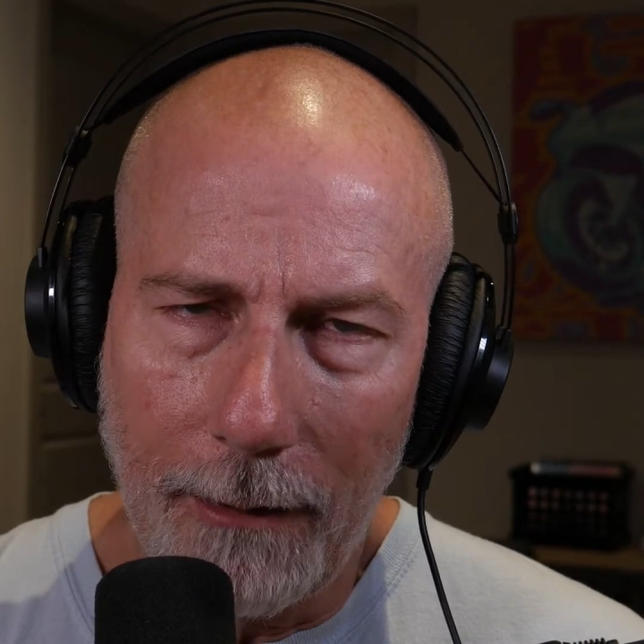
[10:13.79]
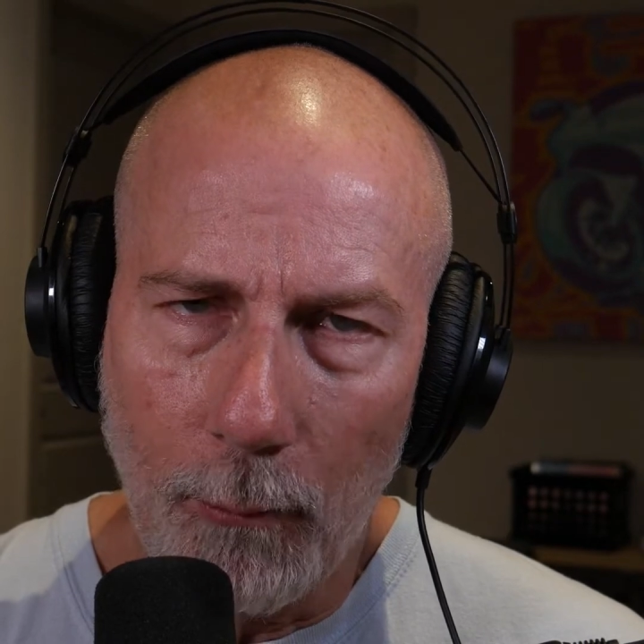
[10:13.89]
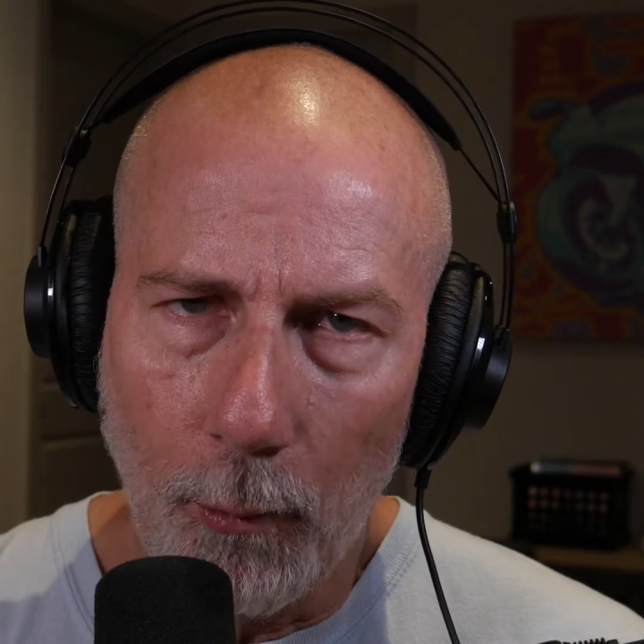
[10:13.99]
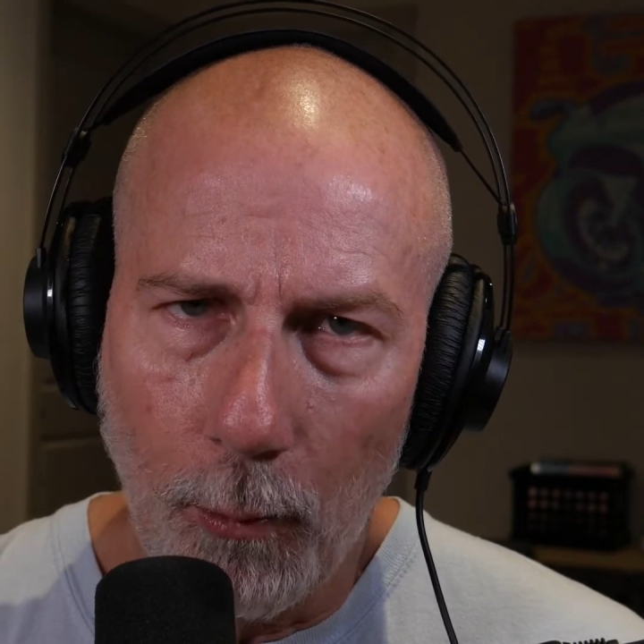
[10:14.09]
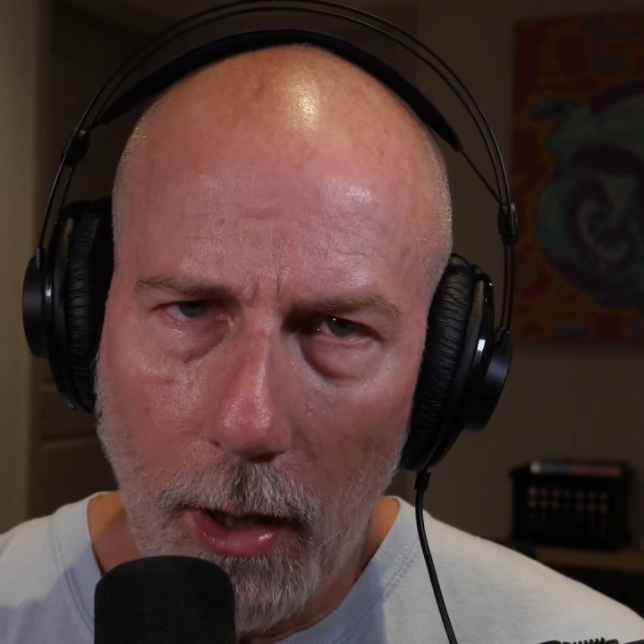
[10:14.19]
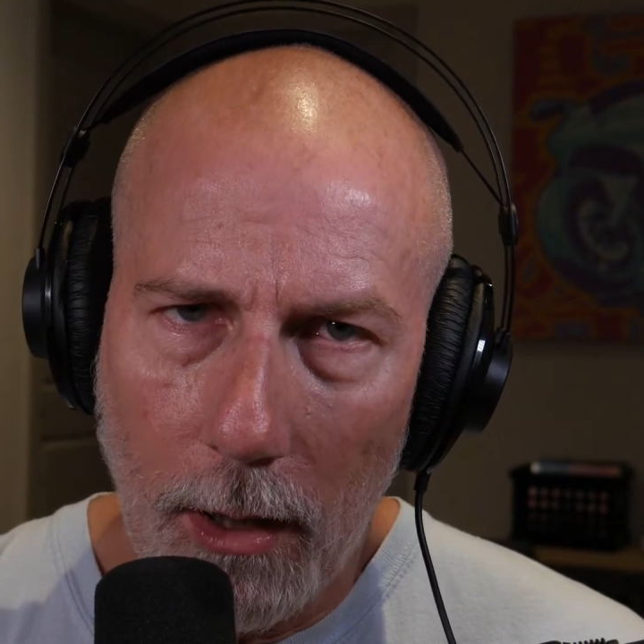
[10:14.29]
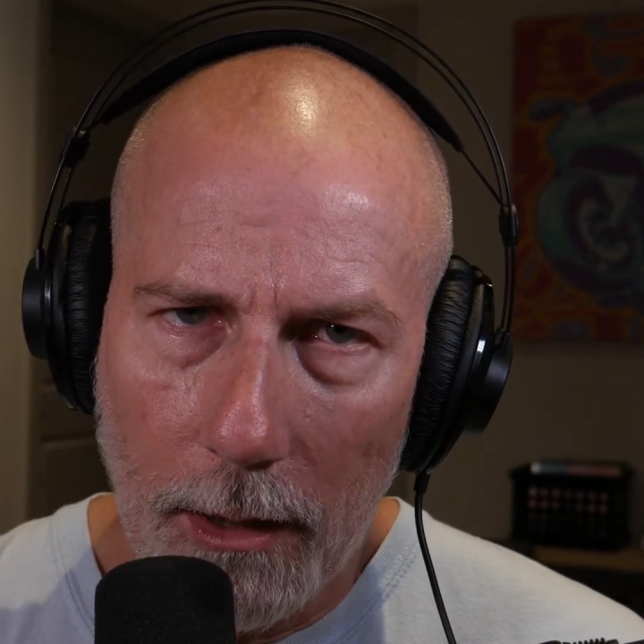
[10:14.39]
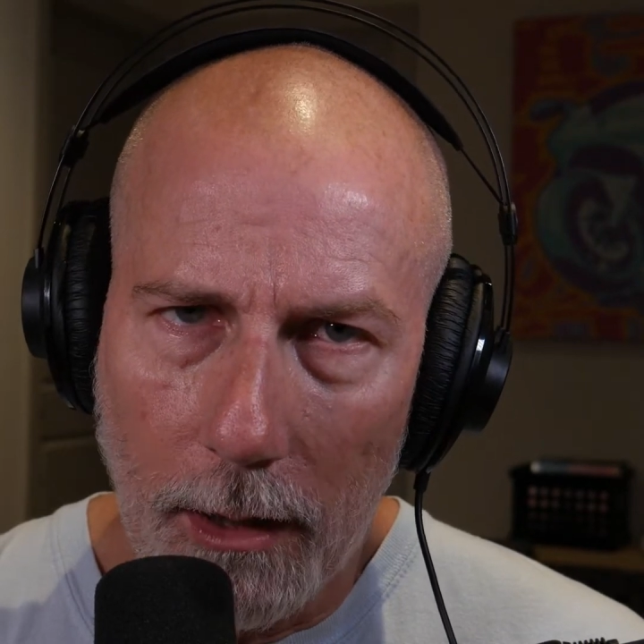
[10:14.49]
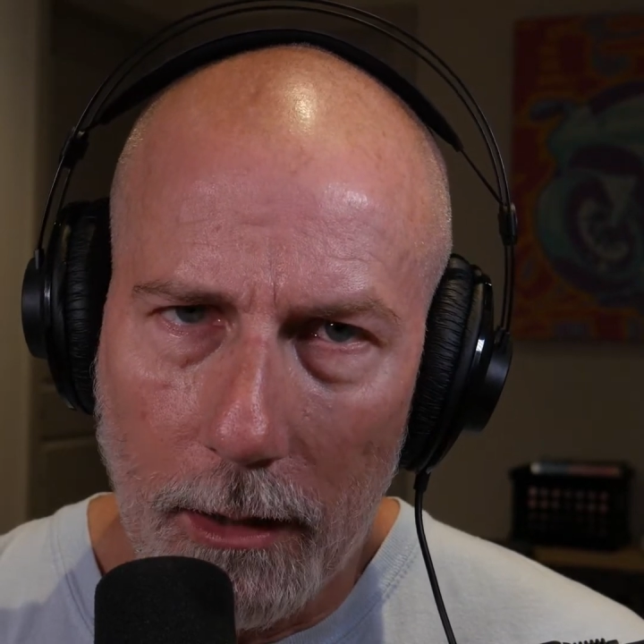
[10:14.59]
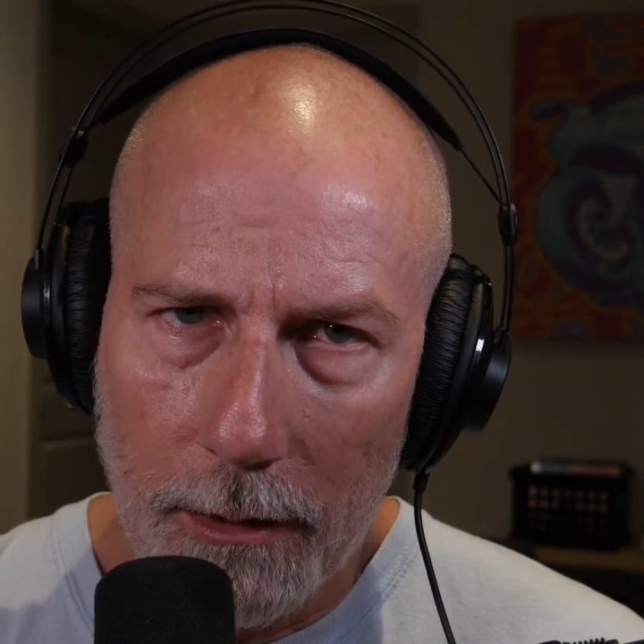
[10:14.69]

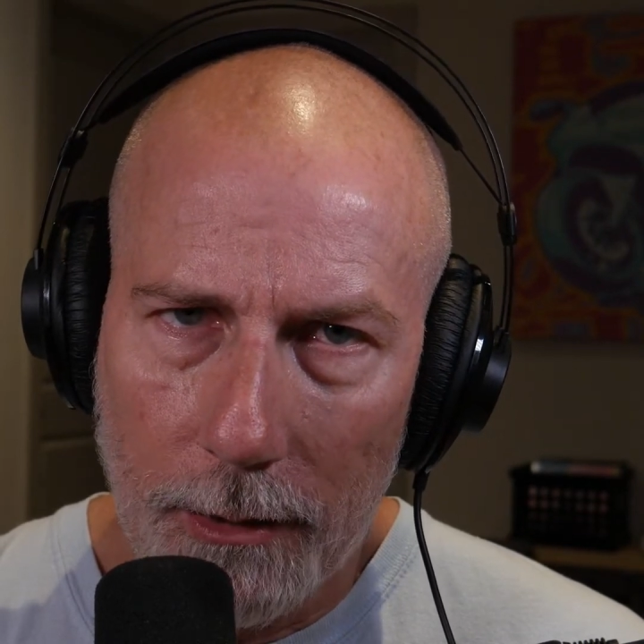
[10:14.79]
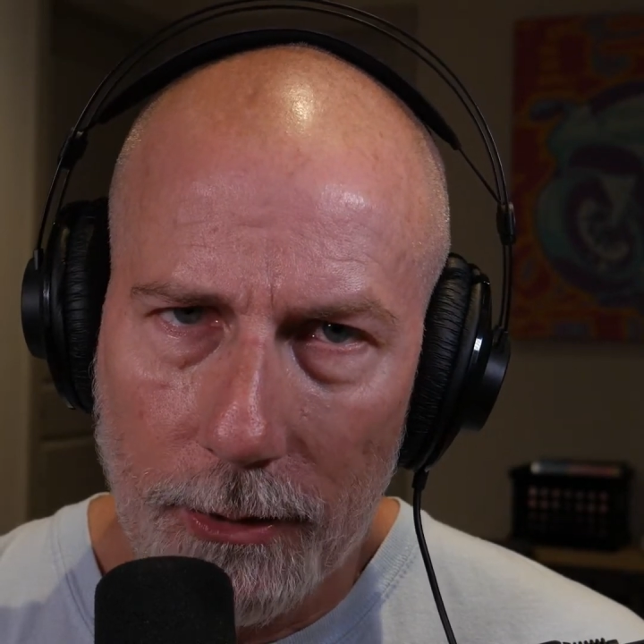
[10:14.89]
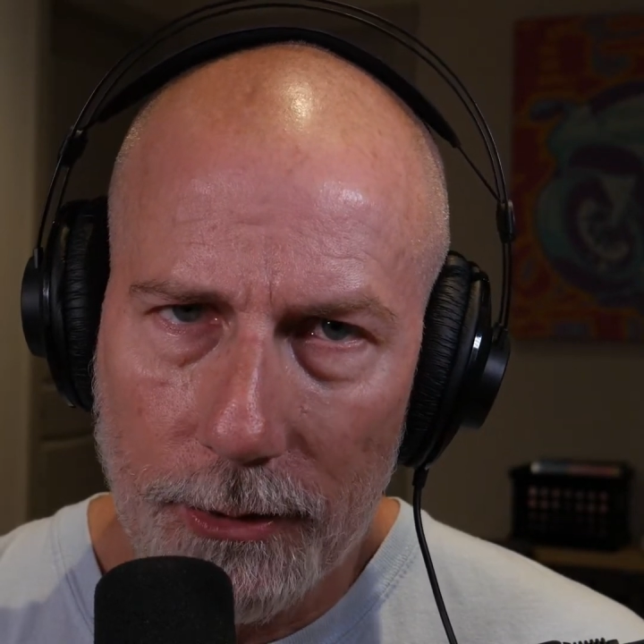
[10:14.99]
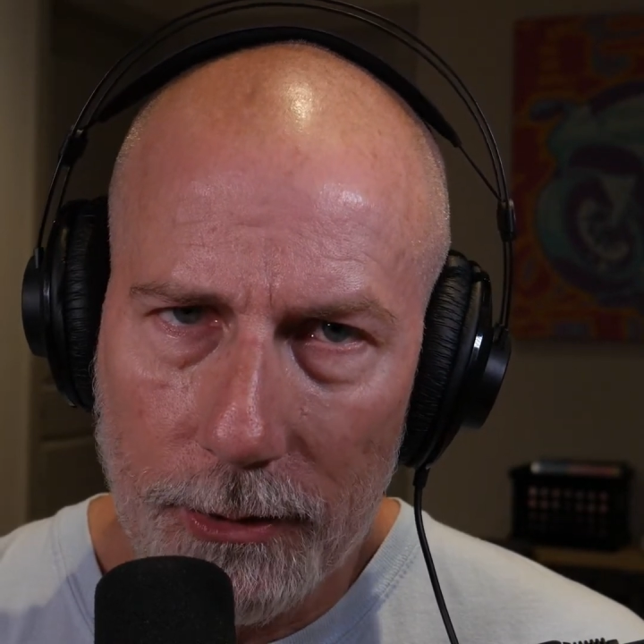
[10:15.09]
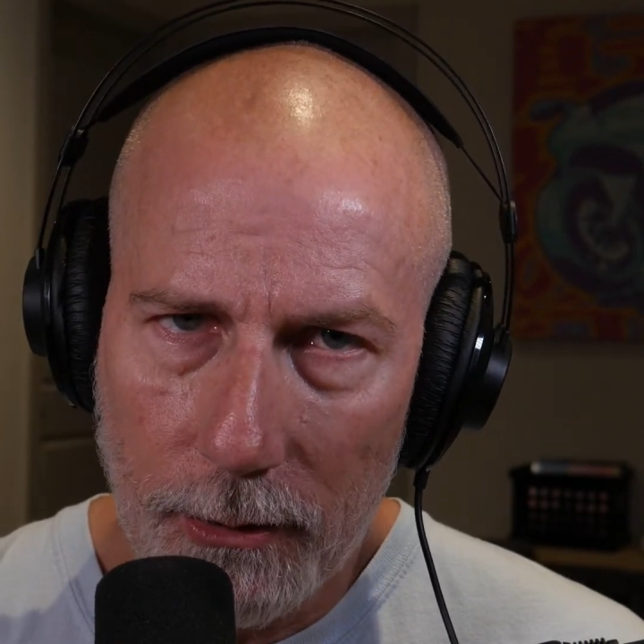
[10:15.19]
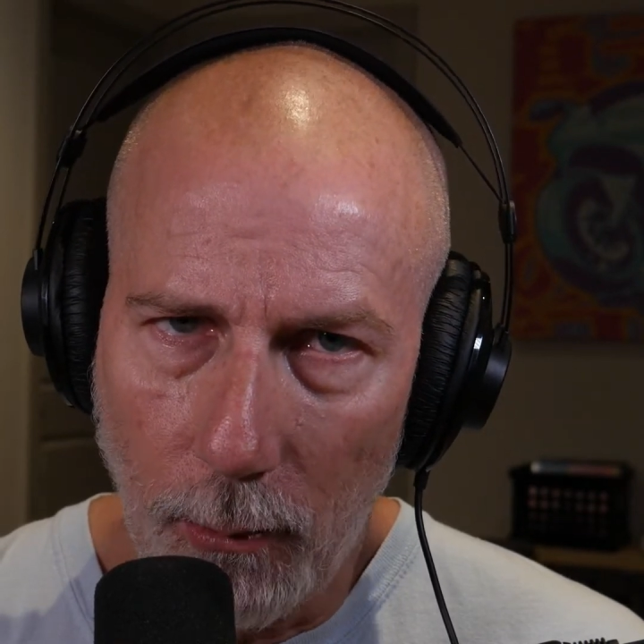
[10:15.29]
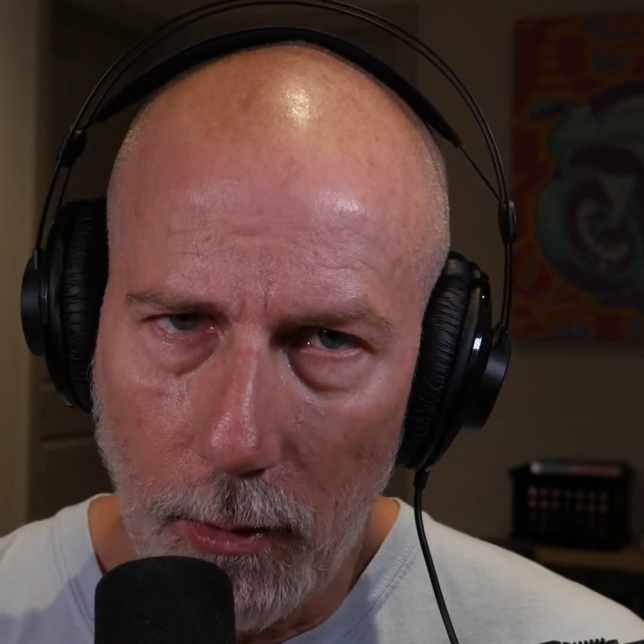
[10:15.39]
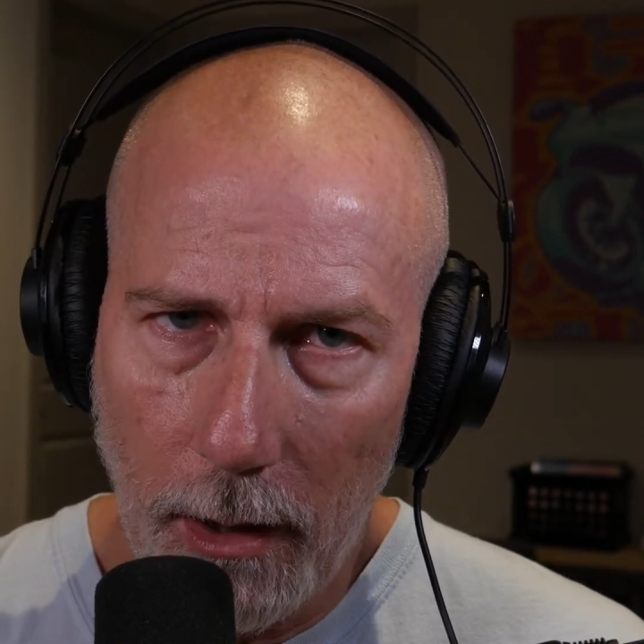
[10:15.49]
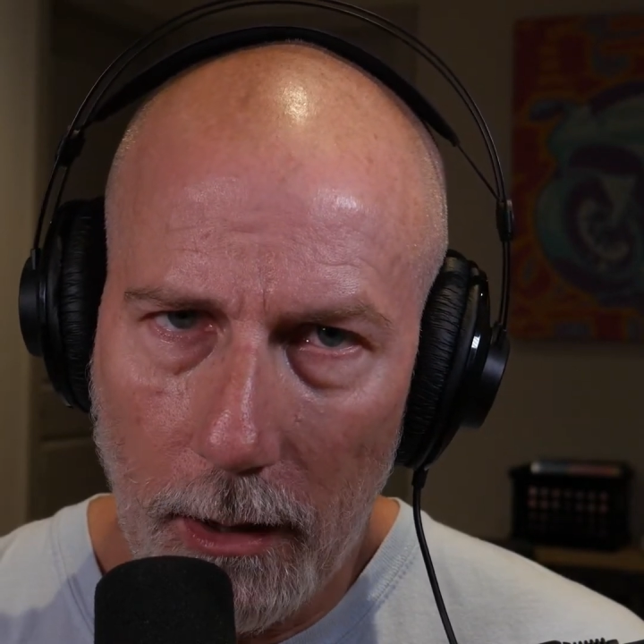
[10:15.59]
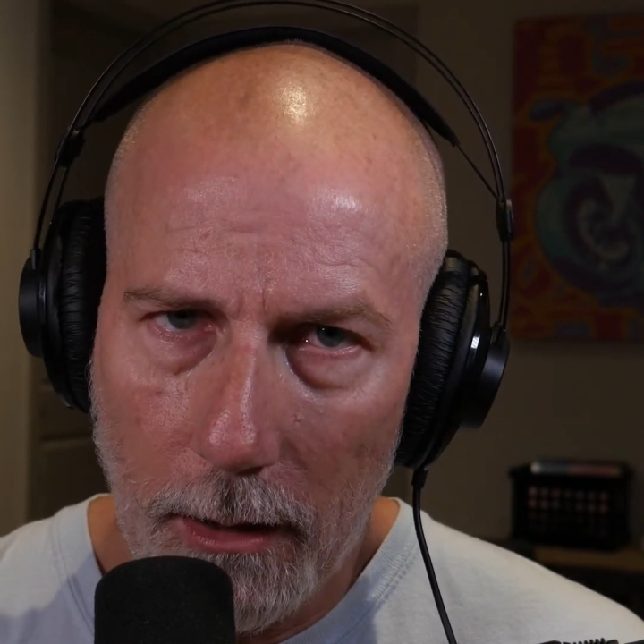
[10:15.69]
rug store.